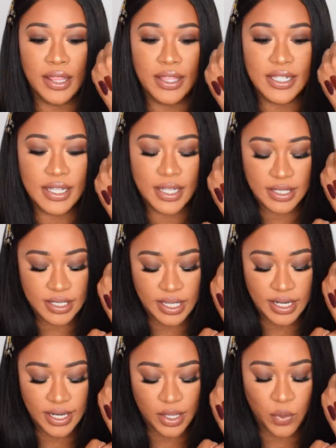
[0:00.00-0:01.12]
This is
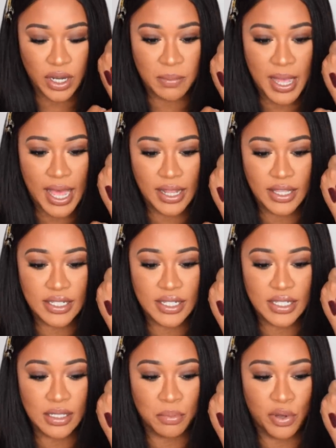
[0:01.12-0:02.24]
the liquid matte. This
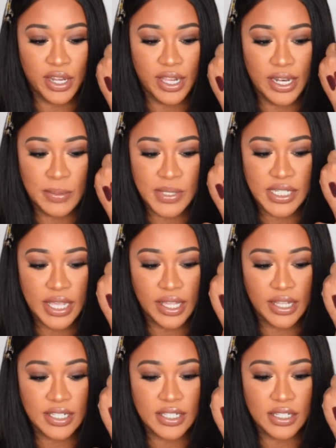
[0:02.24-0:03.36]
is the bullet
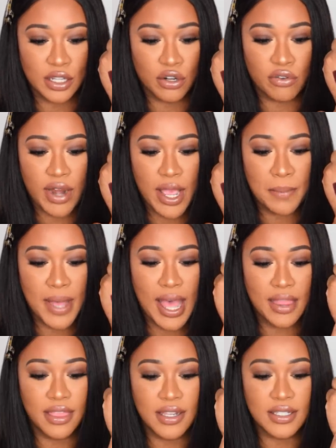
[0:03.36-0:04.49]
lipstick. This is the creme.
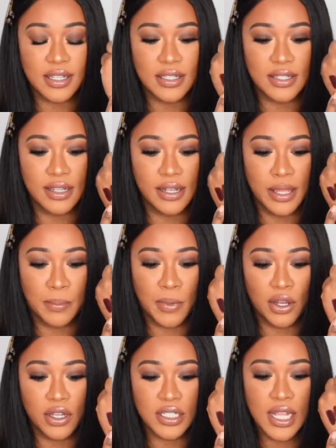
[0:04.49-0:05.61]
And this is the lip
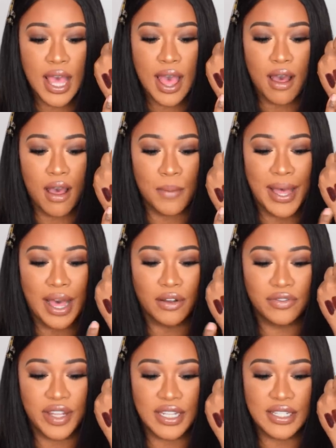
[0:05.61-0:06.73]
gloss.
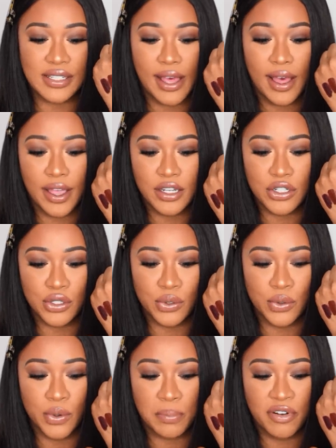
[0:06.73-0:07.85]
Out of this set, I
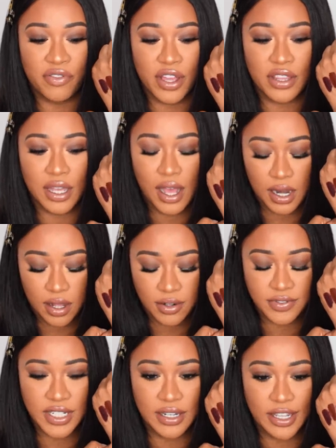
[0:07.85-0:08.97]
do prefer the color
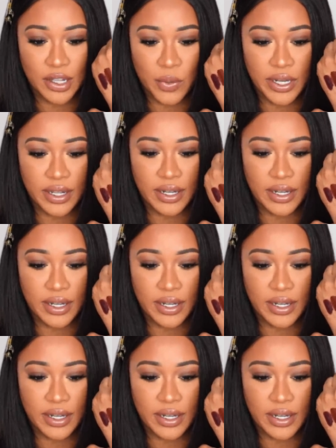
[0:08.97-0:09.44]
of the liquid